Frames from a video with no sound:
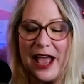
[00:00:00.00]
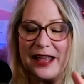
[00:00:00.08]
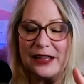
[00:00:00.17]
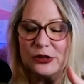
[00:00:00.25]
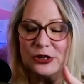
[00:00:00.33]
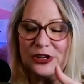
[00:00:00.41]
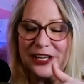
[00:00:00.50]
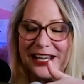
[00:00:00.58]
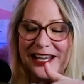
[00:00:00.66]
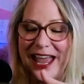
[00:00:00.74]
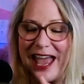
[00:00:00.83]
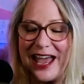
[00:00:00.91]

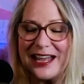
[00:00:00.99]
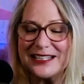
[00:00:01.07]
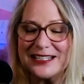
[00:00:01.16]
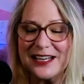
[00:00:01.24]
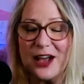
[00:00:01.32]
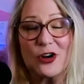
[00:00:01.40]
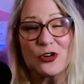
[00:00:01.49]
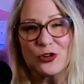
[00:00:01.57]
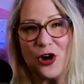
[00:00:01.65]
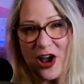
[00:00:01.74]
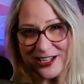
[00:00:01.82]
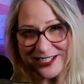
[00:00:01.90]
Looking at a
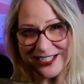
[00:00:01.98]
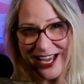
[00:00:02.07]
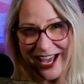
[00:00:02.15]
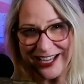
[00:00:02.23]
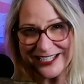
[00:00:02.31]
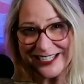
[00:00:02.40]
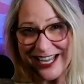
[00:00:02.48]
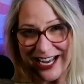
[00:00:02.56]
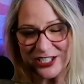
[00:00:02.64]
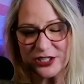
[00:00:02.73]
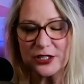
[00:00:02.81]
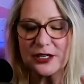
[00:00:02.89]
cross-cut
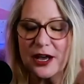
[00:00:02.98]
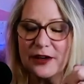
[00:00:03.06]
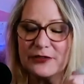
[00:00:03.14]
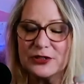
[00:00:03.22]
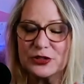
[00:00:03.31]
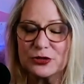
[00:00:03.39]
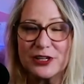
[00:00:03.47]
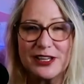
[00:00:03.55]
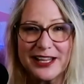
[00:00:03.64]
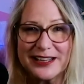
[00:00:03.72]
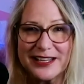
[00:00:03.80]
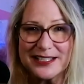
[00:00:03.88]
section of a tree
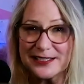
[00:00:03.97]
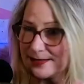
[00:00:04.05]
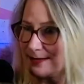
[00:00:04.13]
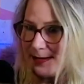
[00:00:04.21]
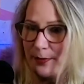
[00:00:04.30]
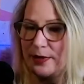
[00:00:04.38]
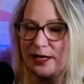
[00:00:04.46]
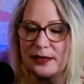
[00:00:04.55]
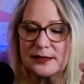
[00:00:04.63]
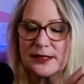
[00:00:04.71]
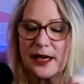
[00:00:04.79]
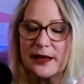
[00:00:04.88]
like this, somebody
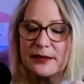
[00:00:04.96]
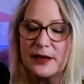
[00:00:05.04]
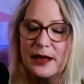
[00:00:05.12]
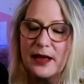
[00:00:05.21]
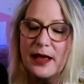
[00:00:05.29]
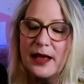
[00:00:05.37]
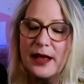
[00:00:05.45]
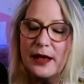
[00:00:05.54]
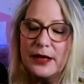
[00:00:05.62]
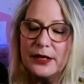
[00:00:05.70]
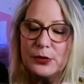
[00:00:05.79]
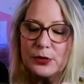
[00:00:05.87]
else cut
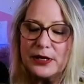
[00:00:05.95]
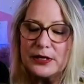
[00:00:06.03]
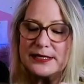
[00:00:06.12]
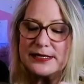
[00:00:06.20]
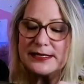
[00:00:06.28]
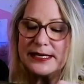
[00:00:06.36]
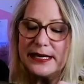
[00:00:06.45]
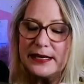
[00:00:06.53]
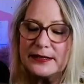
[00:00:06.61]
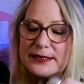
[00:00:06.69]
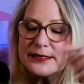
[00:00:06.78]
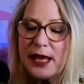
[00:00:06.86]
you can
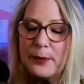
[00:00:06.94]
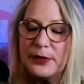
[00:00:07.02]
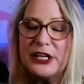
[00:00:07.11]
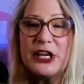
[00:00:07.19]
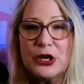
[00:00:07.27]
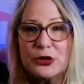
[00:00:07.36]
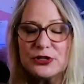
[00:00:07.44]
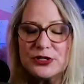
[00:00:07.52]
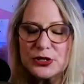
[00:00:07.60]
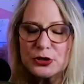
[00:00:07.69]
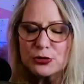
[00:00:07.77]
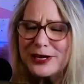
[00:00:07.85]
see some years
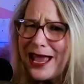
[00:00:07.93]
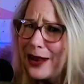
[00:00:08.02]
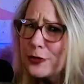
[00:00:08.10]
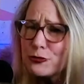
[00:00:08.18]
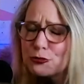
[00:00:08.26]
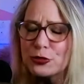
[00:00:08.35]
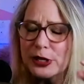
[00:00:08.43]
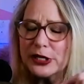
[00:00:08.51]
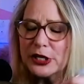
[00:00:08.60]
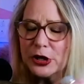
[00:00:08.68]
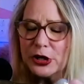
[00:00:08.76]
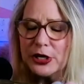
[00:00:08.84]
the tree had it
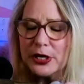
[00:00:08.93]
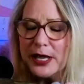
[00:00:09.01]
really good.